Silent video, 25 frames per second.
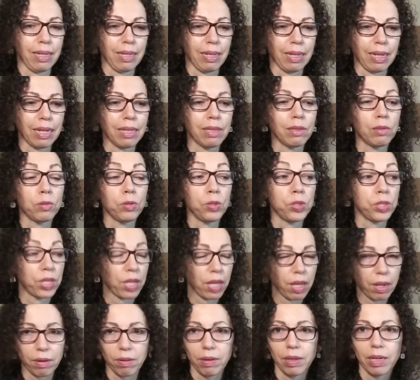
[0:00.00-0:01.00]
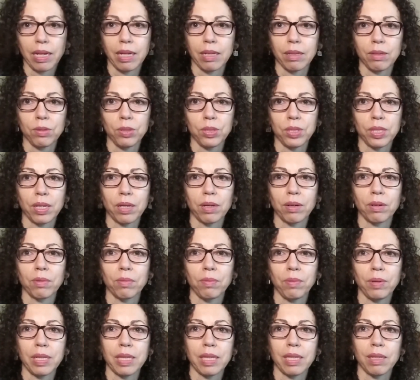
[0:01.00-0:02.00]
And to share
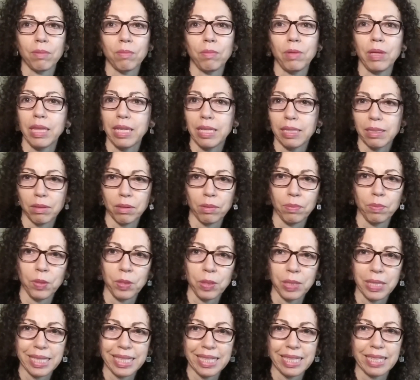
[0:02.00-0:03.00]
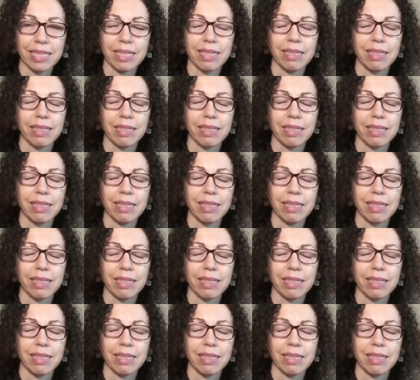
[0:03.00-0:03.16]
with this community.